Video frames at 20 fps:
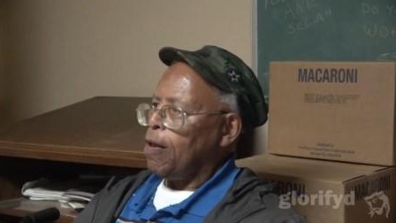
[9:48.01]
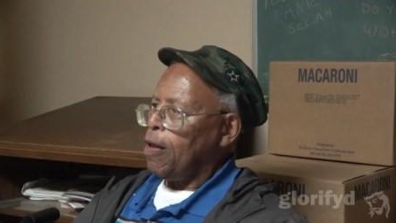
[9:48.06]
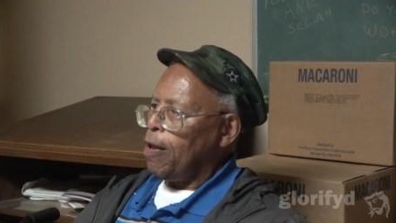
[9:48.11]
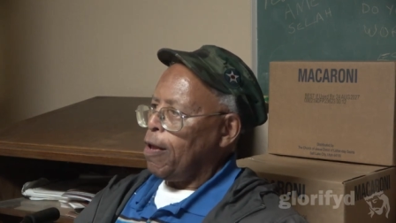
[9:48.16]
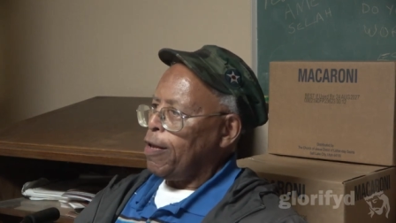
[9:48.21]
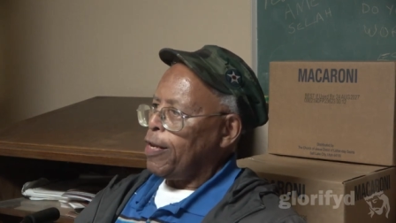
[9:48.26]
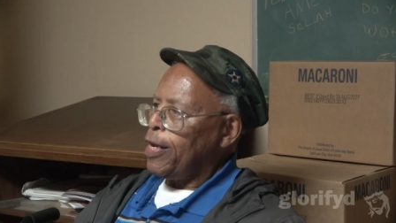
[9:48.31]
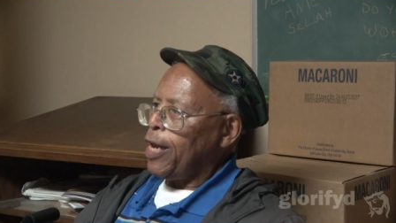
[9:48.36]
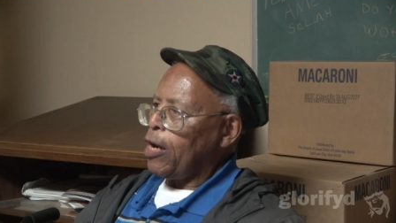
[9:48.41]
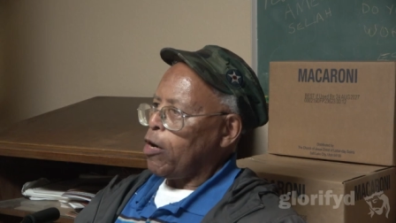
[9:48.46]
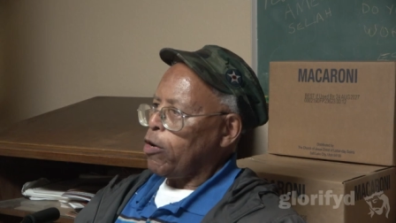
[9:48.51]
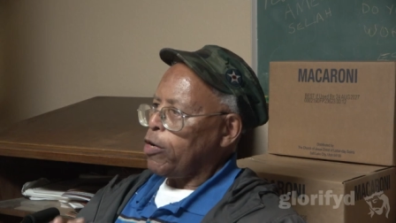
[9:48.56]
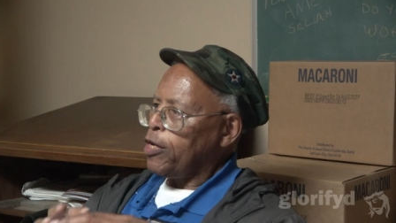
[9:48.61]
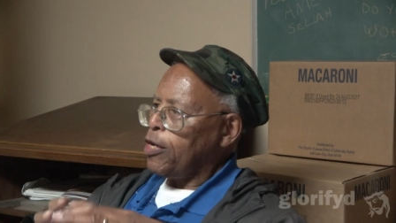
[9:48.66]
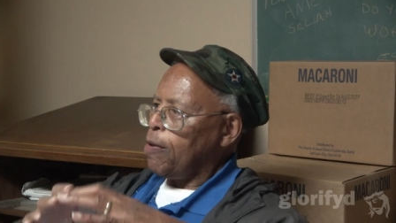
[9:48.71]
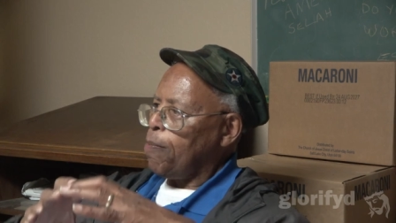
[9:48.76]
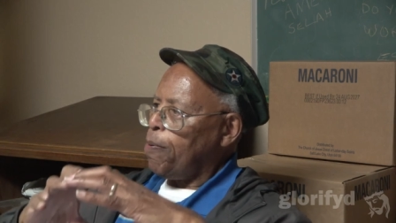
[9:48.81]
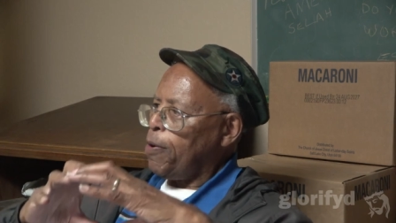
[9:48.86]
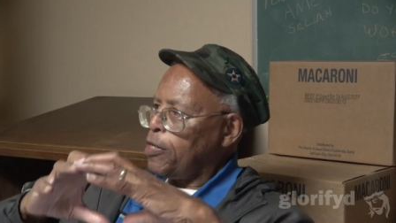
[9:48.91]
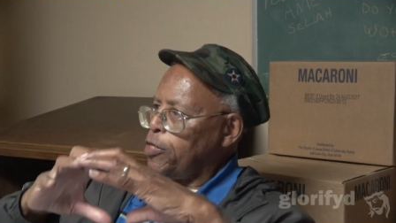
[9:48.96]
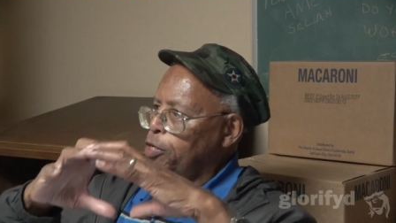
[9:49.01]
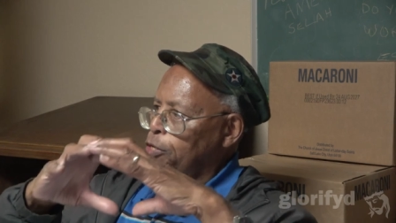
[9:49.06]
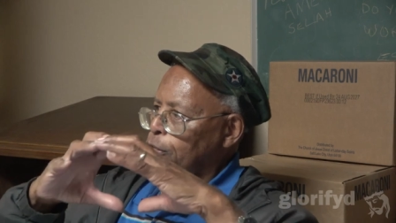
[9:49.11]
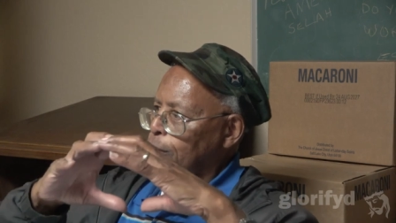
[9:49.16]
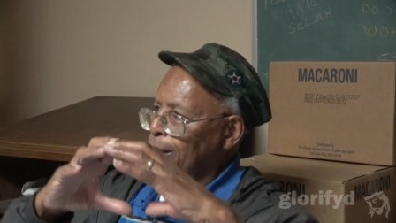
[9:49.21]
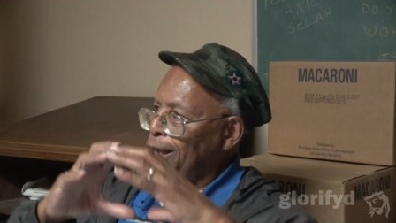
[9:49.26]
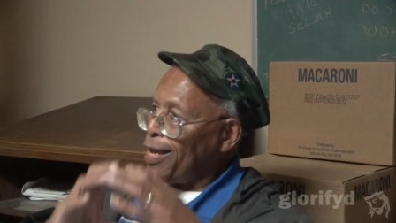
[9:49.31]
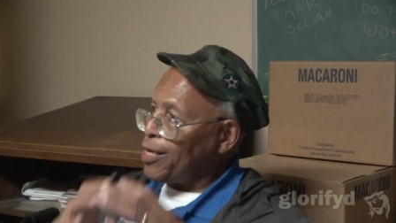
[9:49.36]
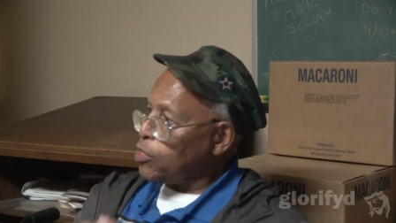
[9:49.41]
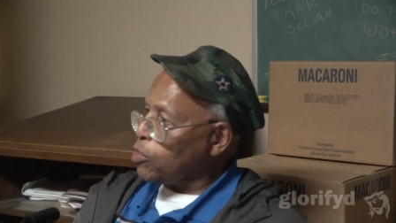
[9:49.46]
Mm. Not only did he pitch
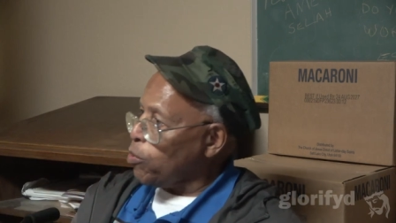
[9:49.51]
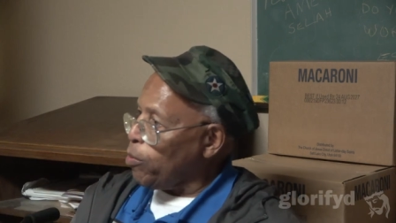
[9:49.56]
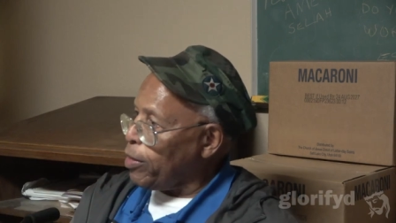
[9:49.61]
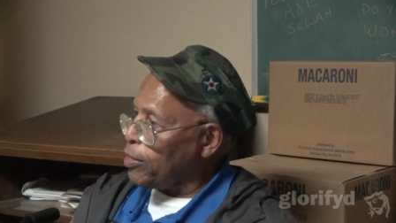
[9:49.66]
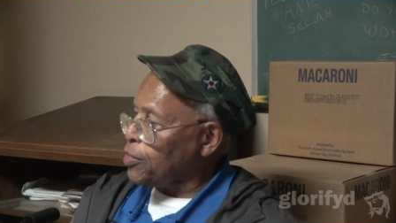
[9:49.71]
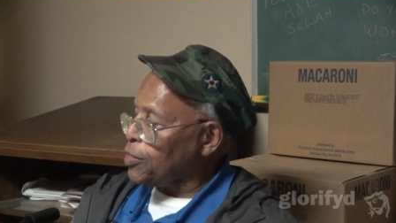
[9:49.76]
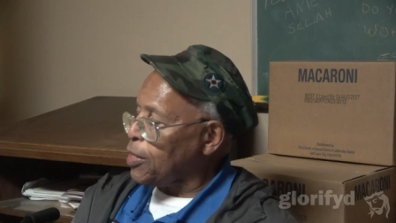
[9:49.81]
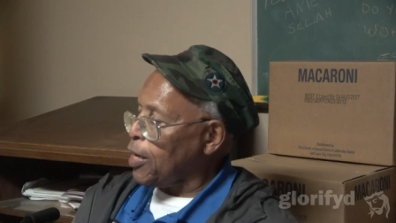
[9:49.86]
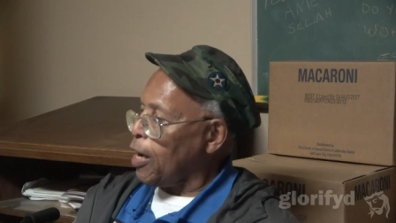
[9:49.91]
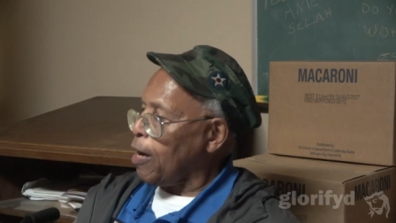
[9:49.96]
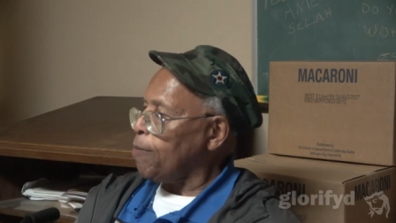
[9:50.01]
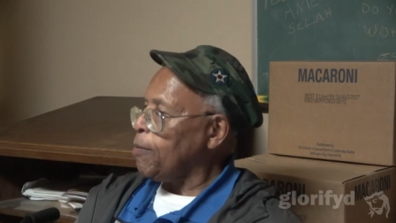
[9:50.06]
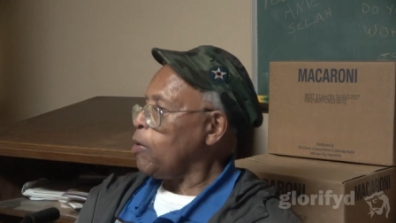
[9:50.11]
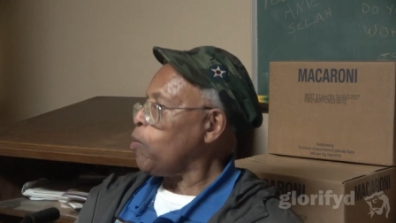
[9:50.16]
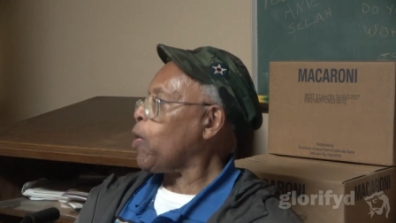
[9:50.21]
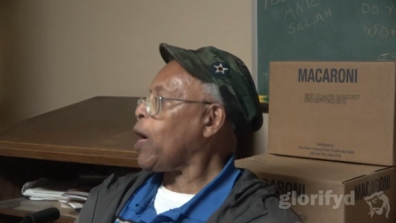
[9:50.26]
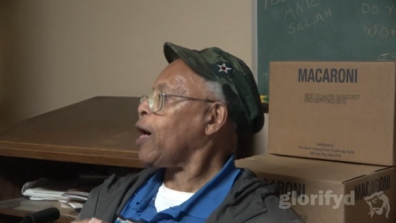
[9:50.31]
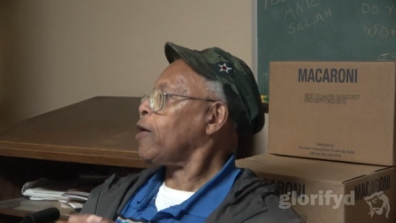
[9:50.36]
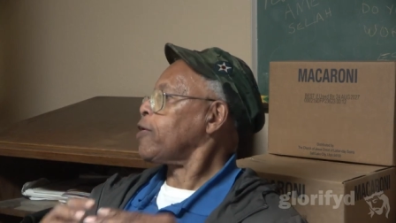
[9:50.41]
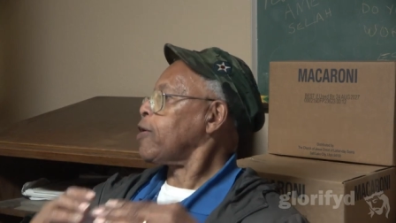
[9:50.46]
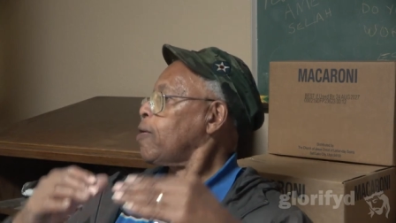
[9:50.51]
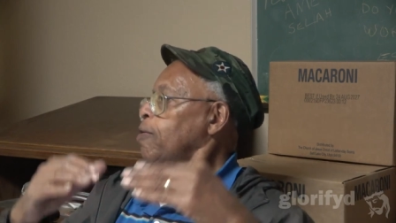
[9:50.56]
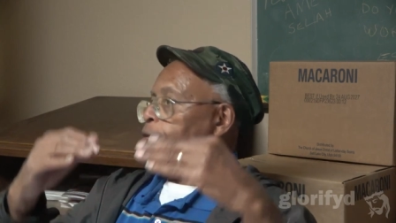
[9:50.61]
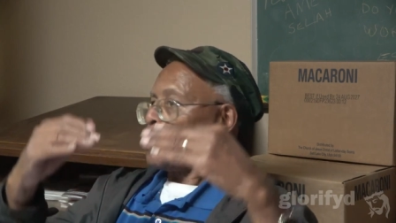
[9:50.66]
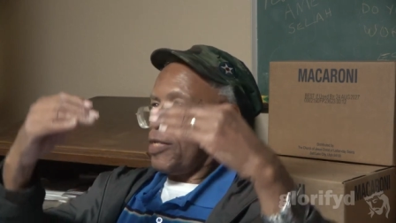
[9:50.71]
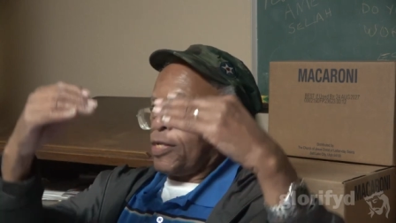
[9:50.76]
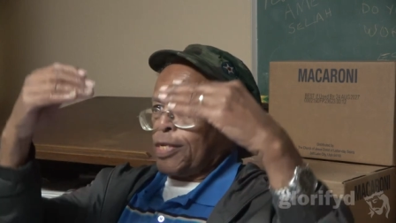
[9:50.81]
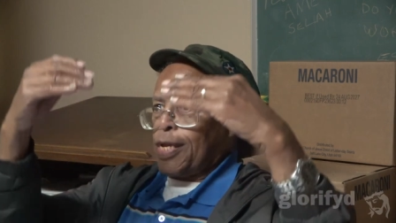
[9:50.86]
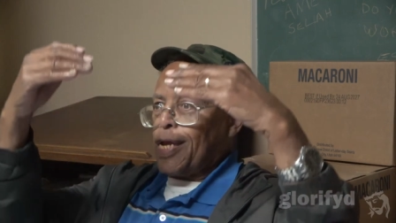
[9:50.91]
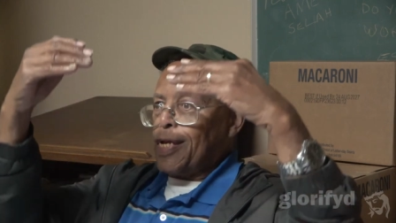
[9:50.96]
his tent towards Sodom, he wound up
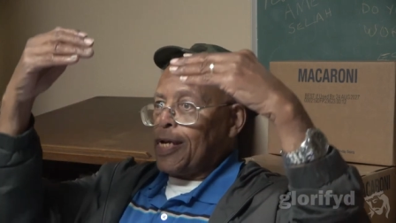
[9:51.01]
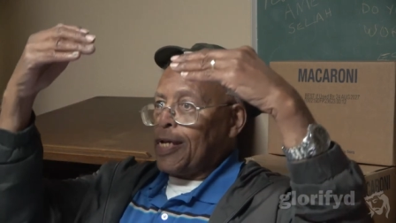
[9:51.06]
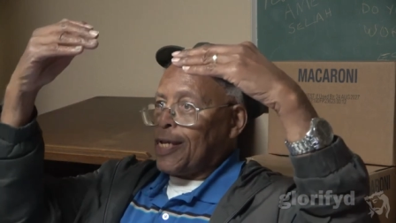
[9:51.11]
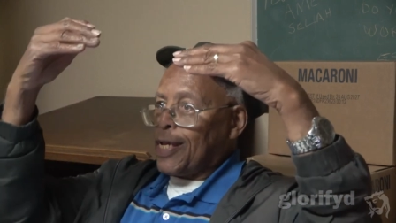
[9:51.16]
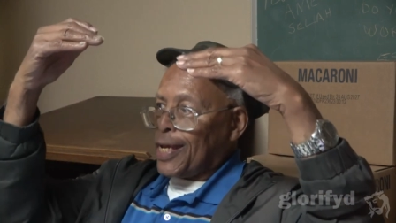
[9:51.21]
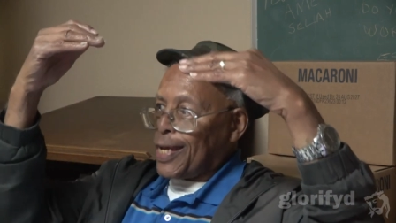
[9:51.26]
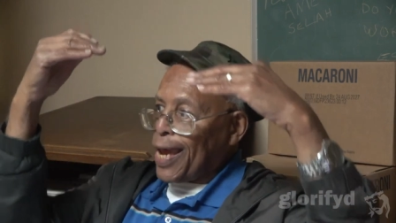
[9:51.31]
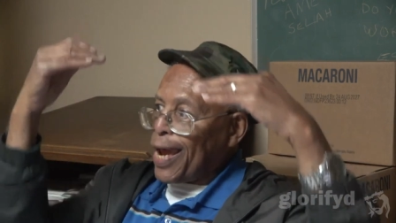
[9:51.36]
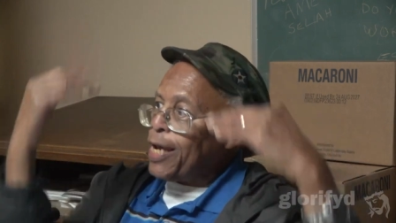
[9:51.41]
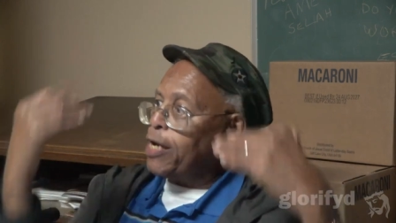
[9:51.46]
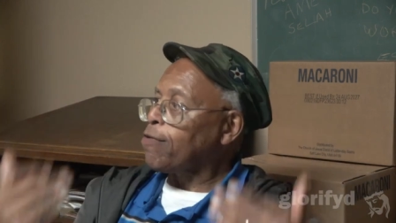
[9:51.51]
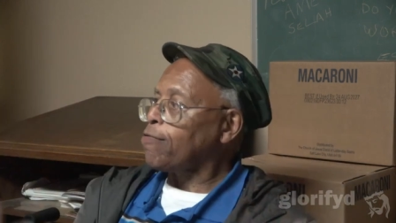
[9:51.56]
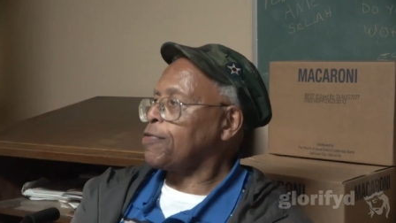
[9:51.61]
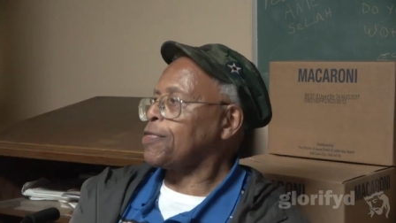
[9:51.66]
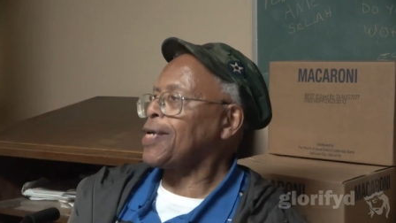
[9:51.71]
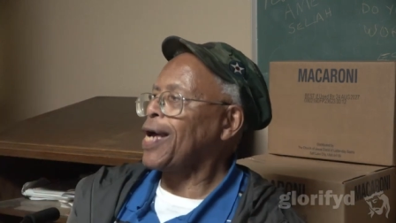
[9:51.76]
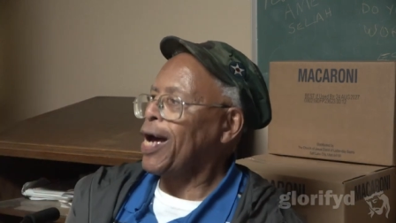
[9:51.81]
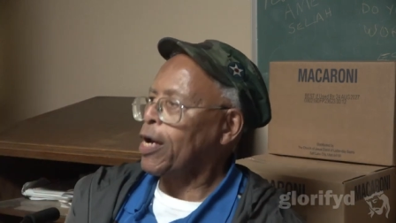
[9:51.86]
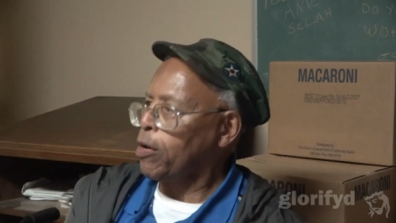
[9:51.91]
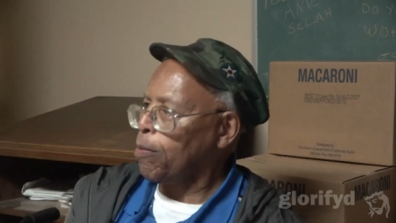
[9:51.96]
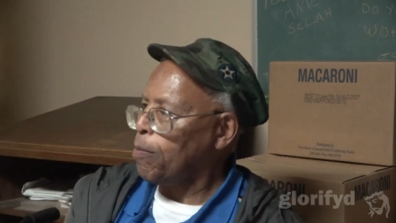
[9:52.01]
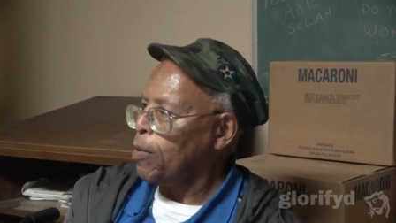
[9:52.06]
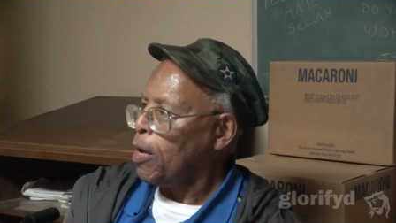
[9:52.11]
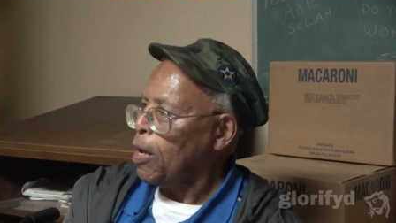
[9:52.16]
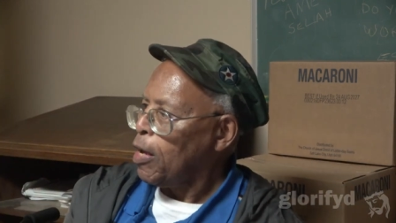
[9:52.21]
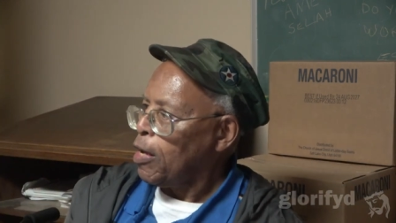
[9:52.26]
staying in the gate of Sodom.